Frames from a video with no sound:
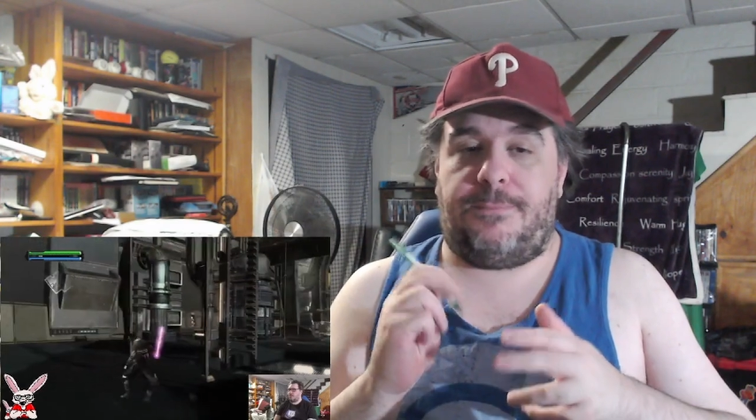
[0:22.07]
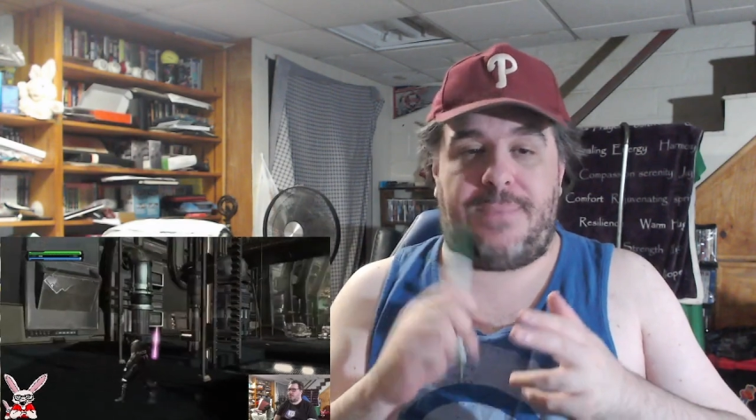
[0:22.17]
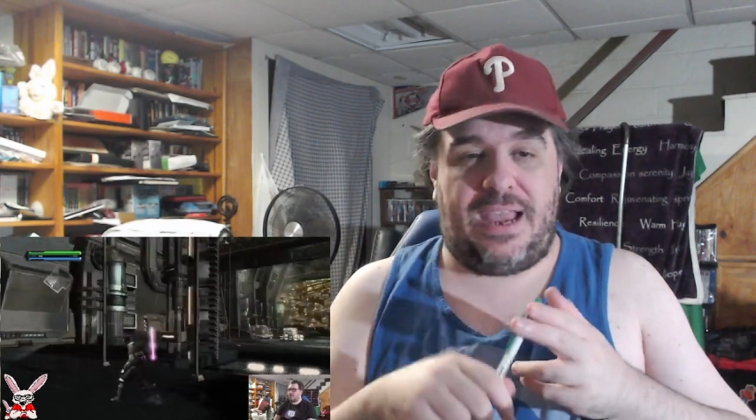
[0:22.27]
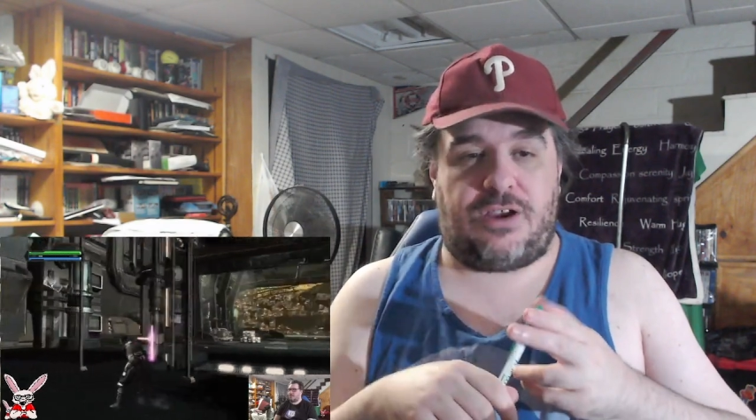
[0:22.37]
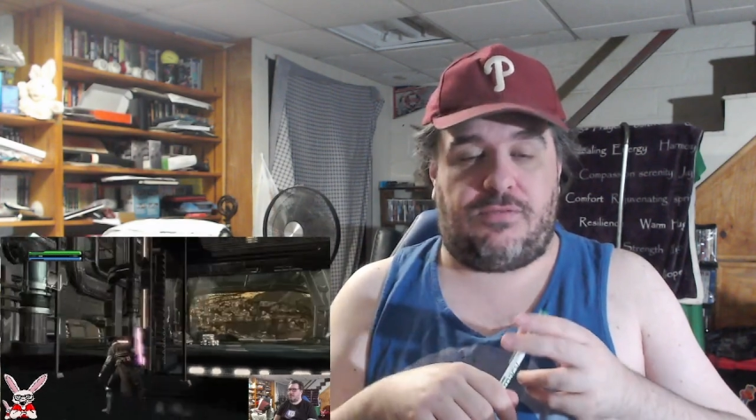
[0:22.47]

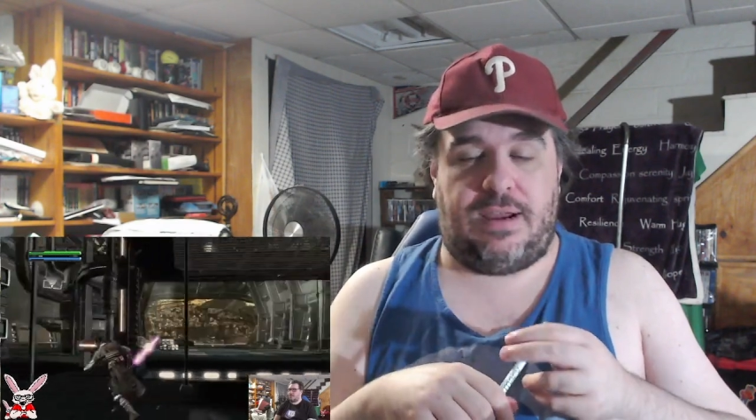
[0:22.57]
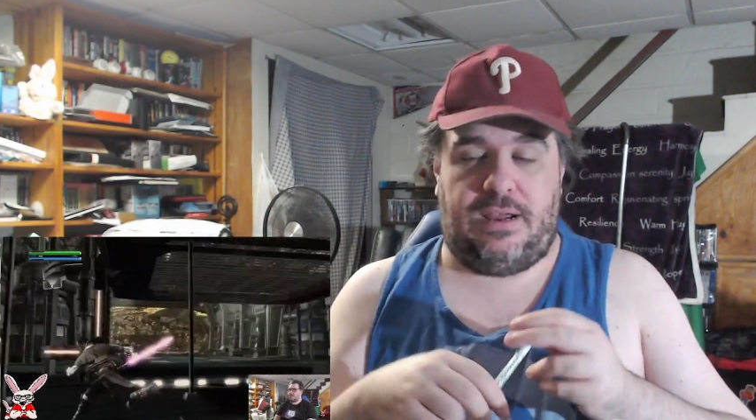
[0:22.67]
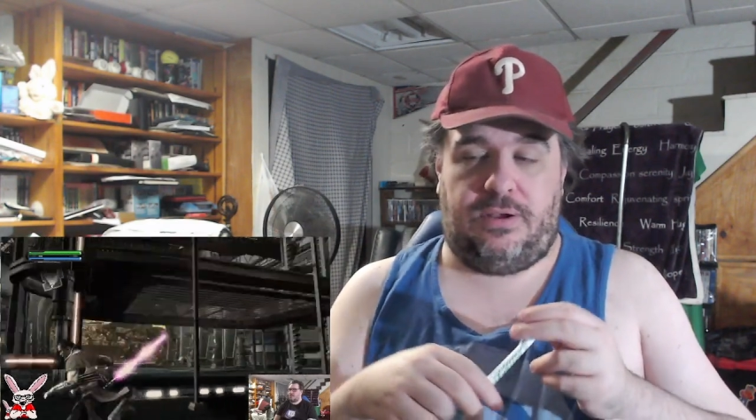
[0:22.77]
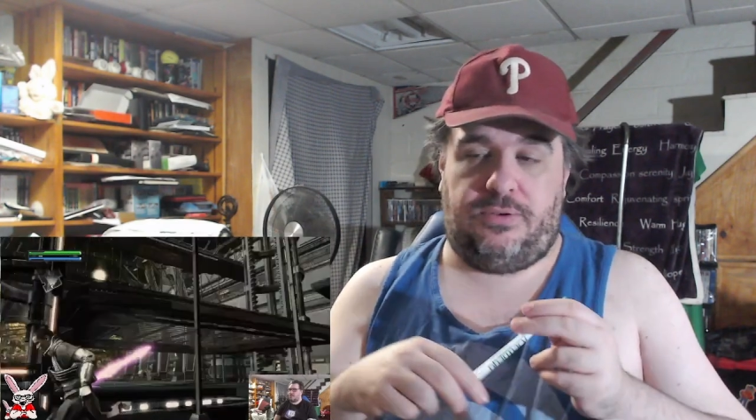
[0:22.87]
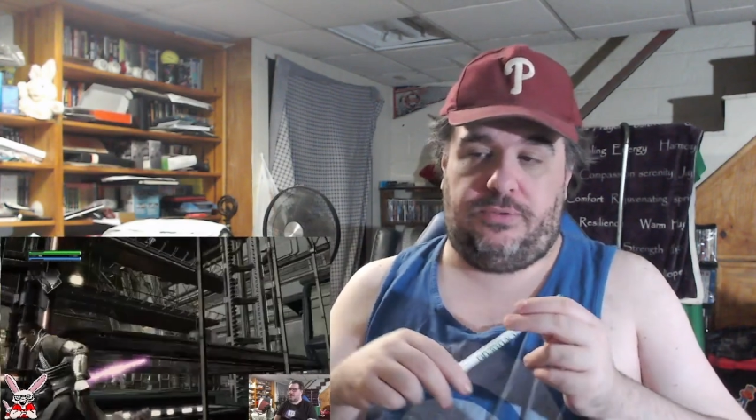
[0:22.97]

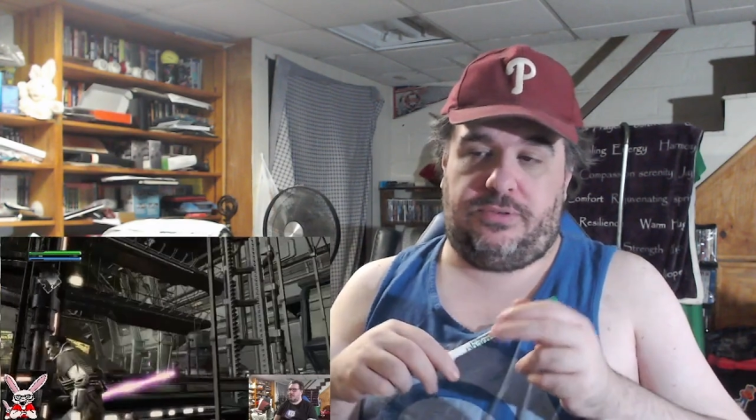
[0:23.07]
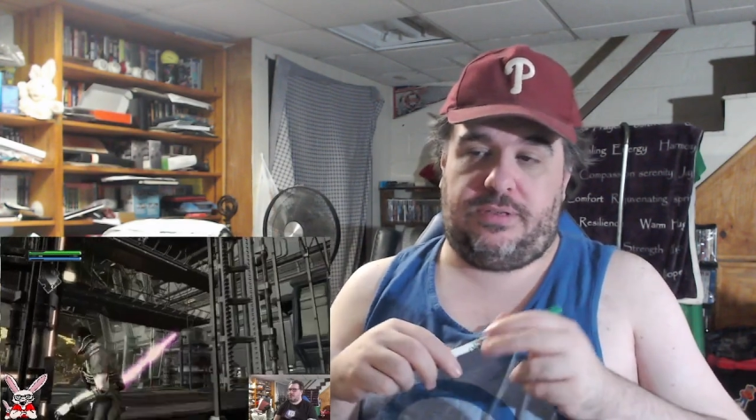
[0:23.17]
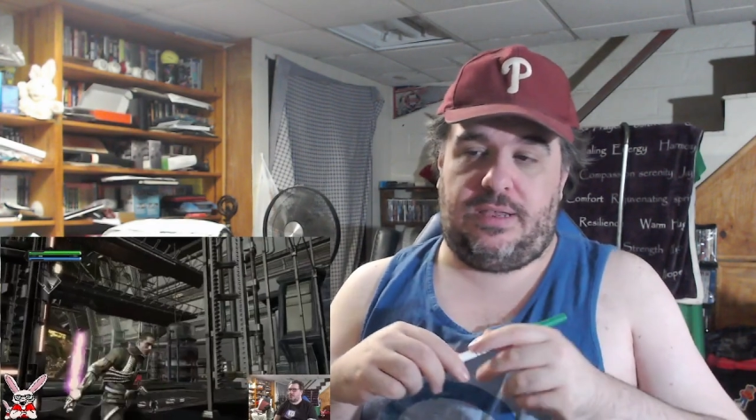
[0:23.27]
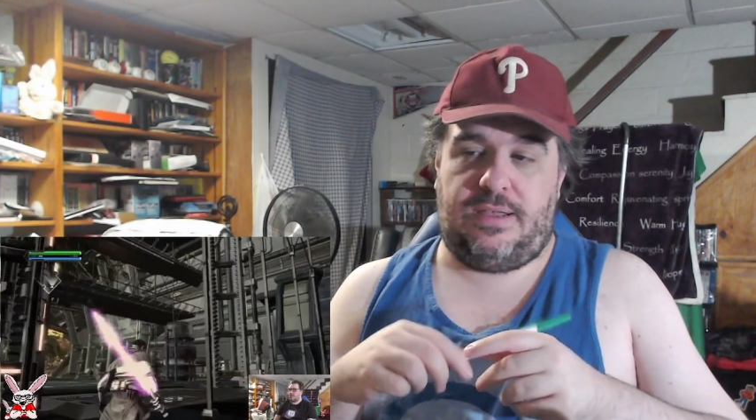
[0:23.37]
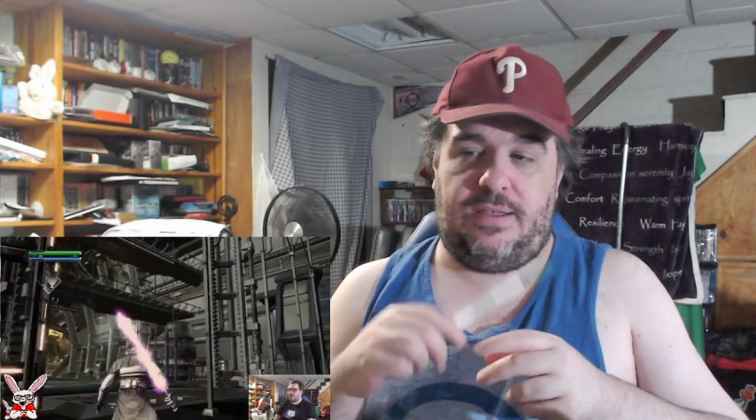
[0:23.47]

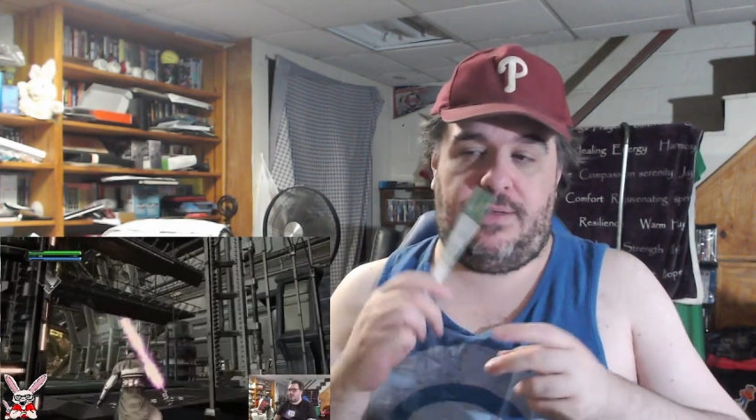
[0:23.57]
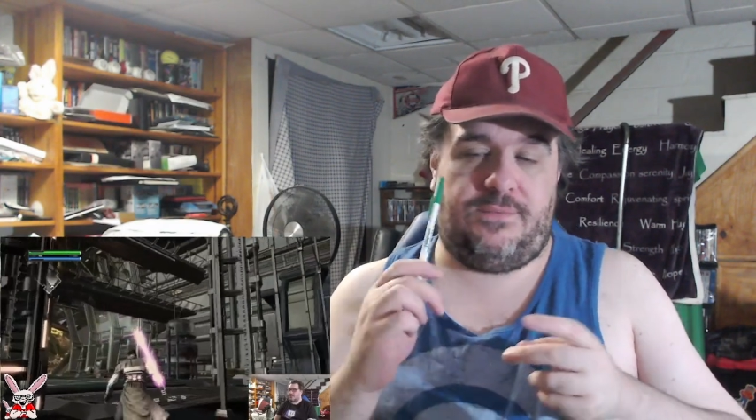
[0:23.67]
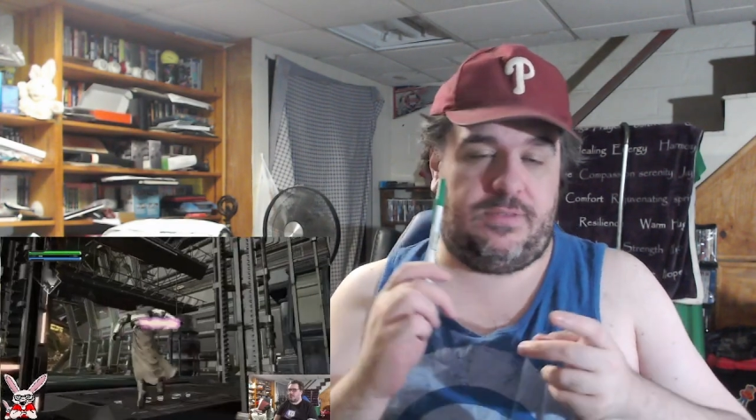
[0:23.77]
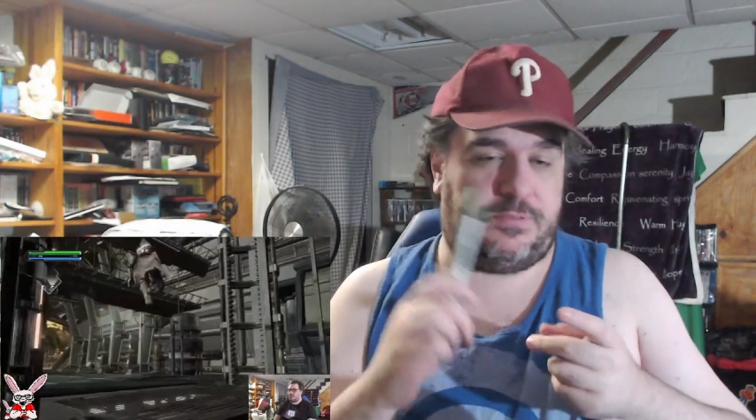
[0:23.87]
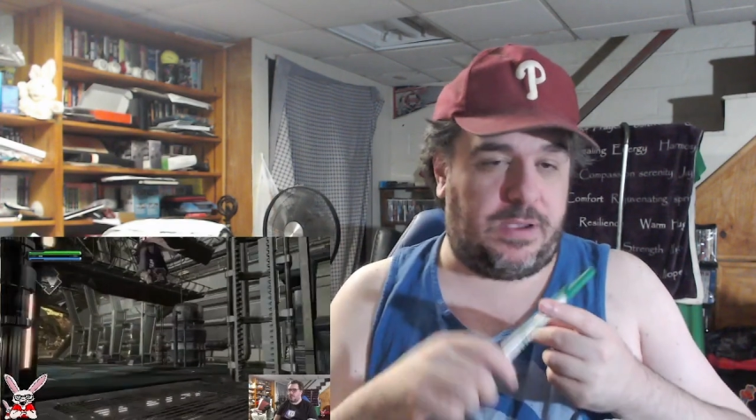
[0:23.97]
backgrounds,
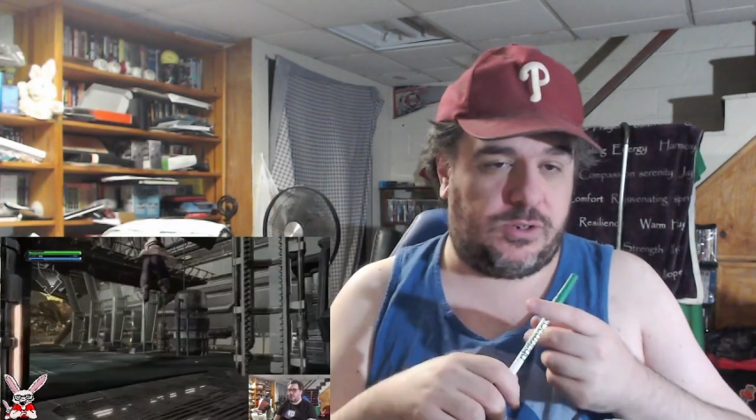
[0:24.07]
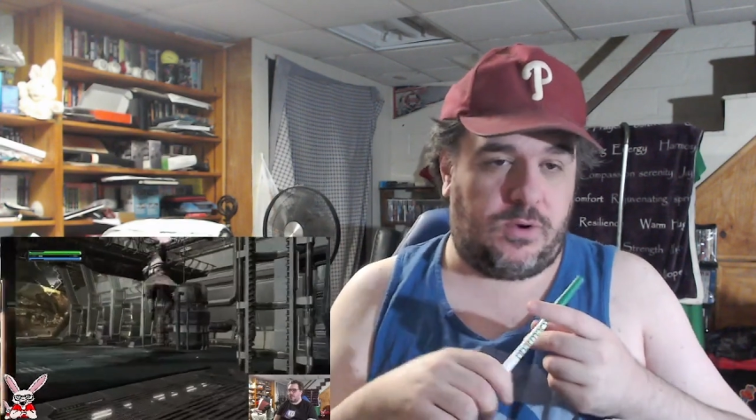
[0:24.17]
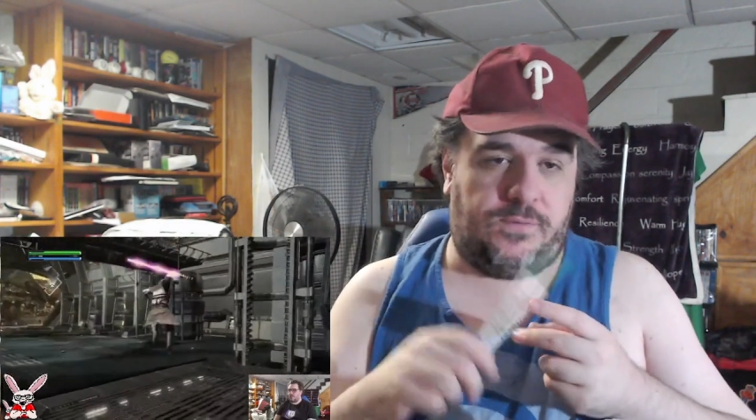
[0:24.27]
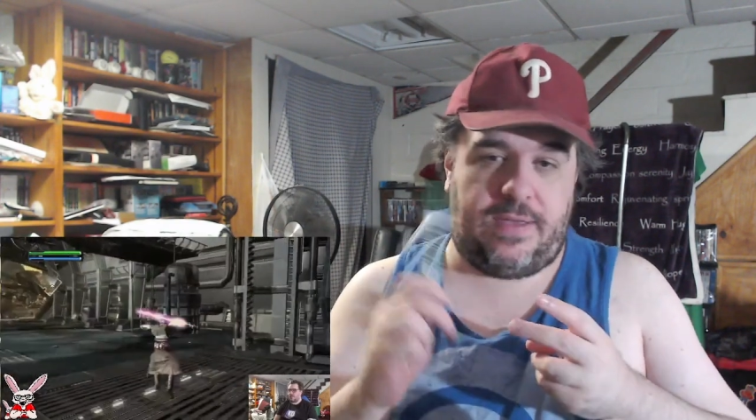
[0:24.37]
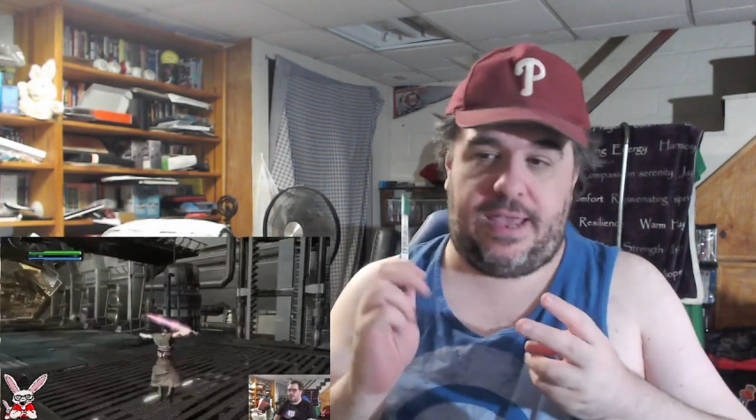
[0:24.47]

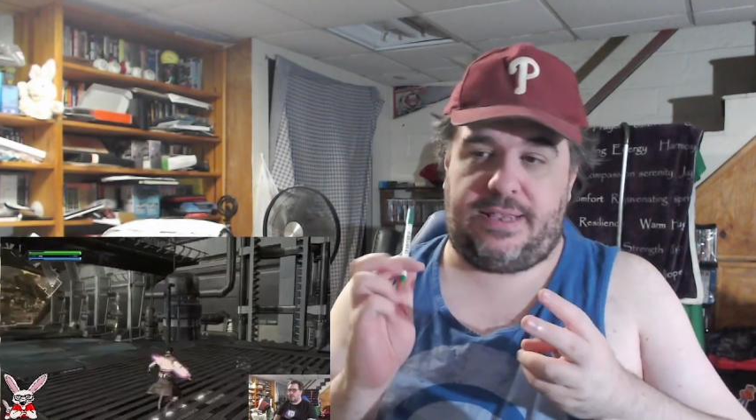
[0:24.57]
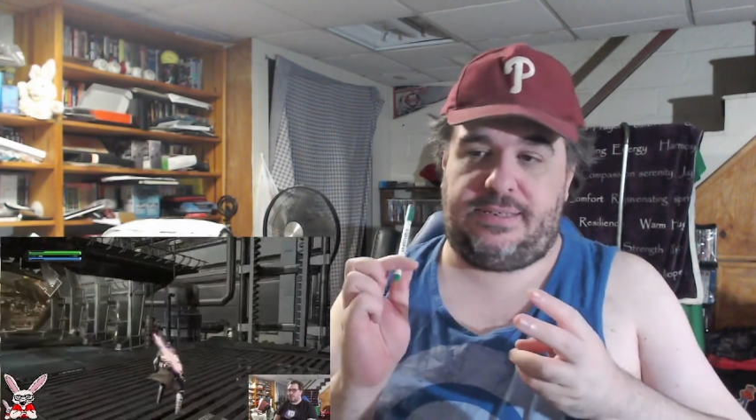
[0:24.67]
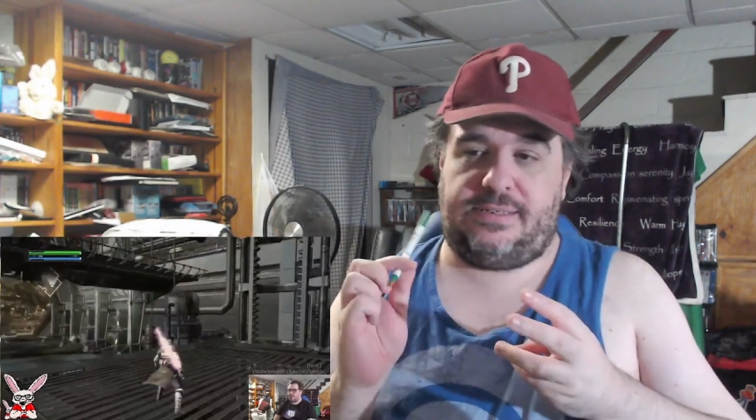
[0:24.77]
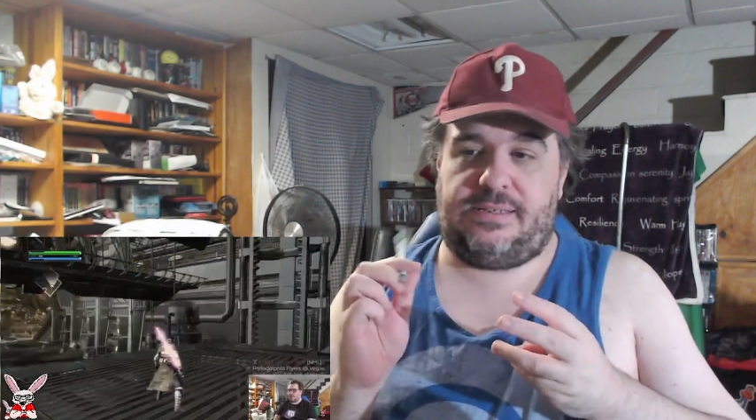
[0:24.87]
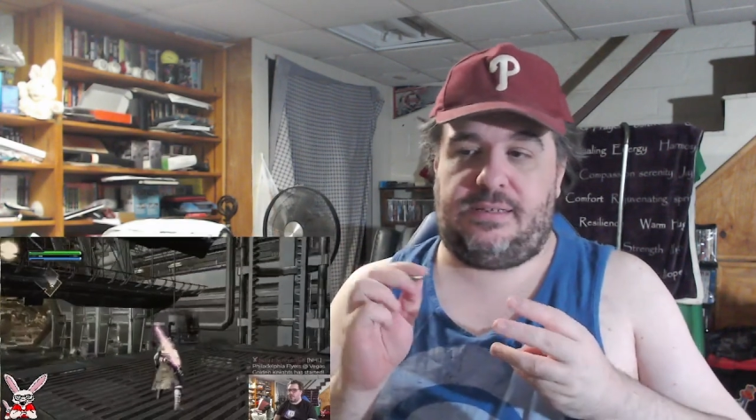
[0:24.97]
special
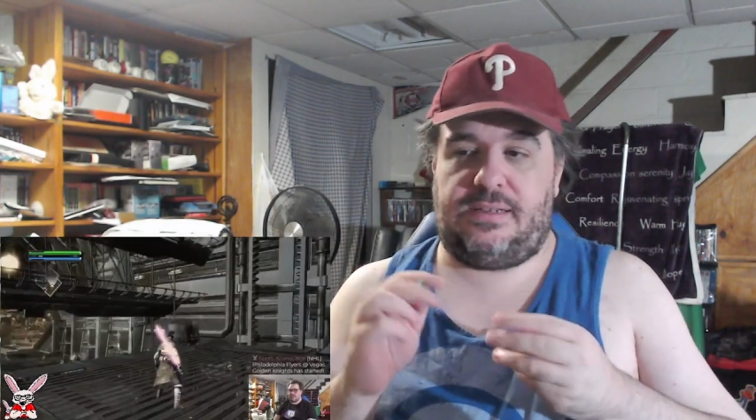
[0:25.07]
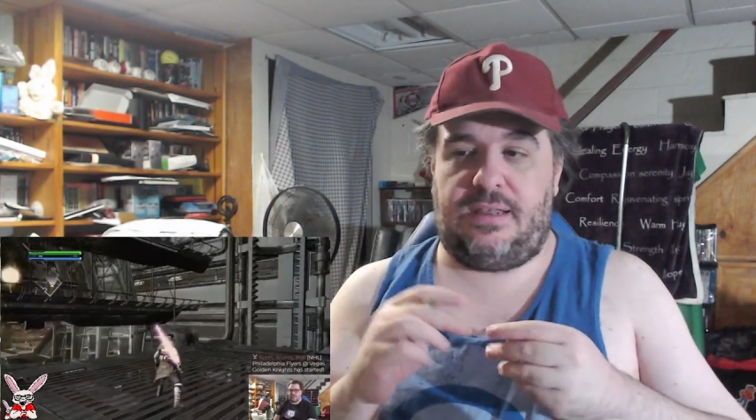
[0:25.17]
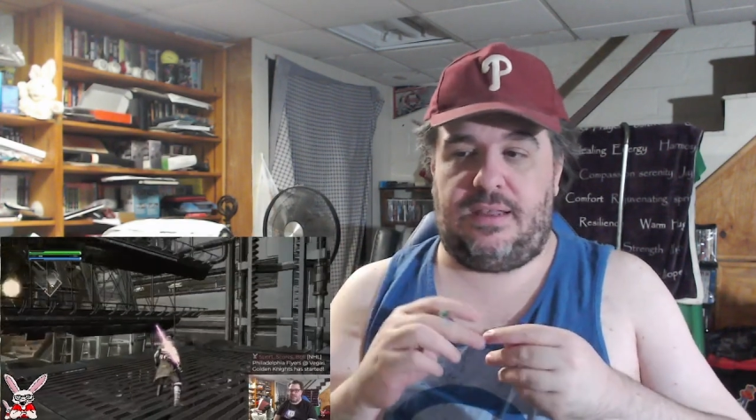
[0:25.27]
effects,